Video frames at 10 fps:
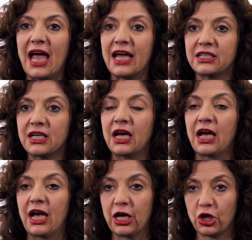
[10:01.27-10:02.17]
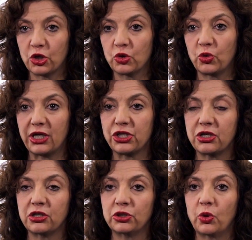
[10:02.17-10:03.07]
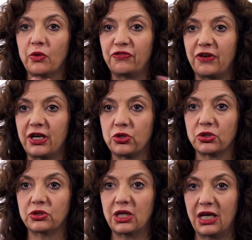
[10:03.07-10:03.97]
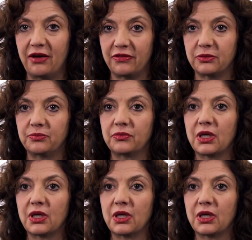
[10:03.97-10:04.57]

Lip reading: at a congressional or federal level.